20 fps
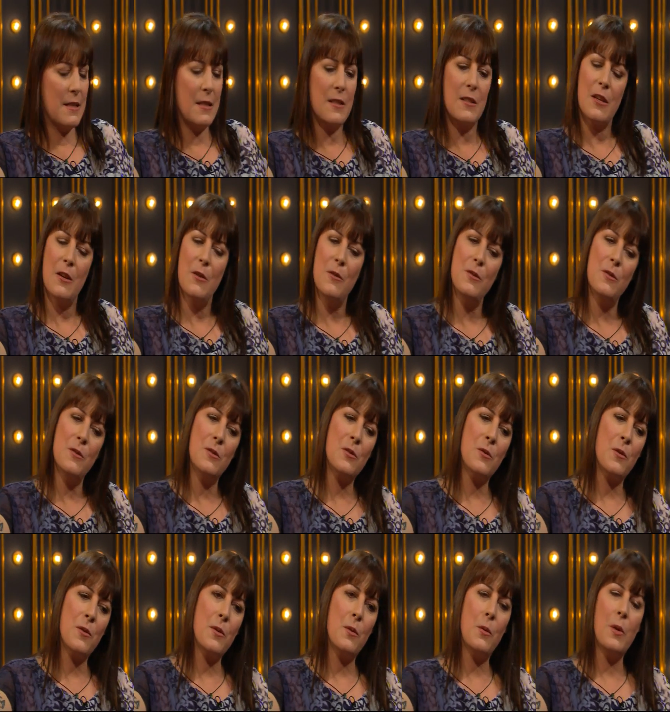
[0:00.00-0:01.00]
and so you
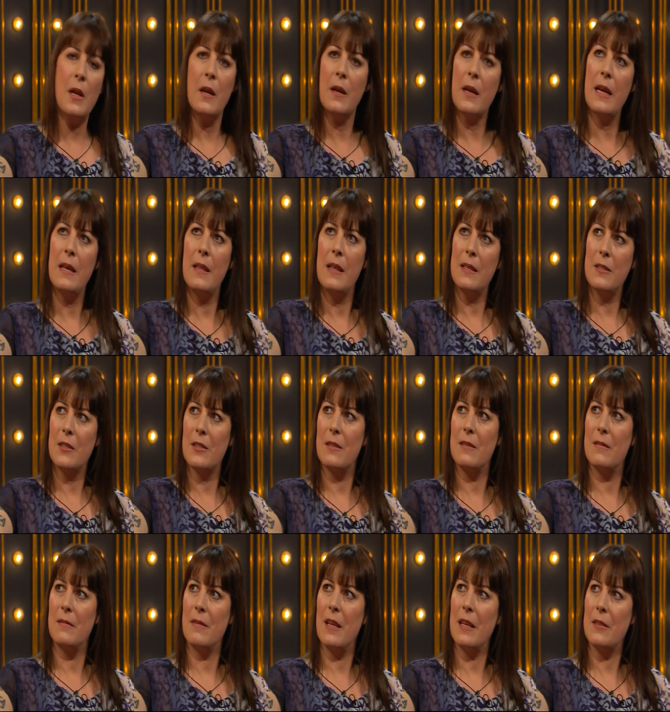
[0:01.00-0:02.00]
sort of thought, well, okay, that's
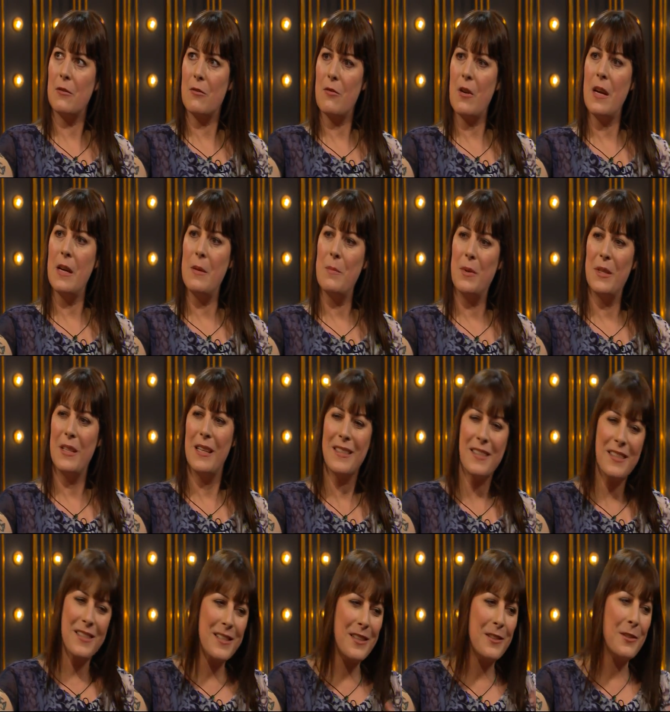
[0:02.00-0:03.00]
great, but there's
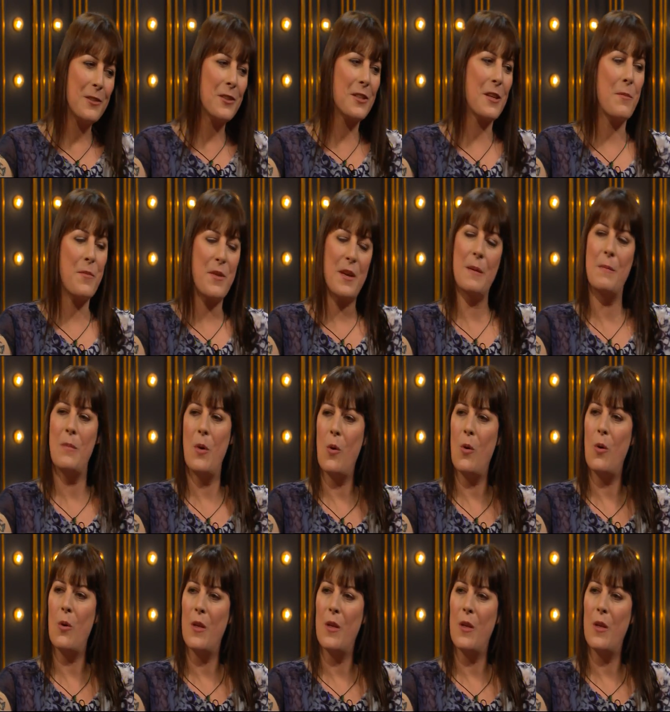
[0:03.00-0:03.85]
still something more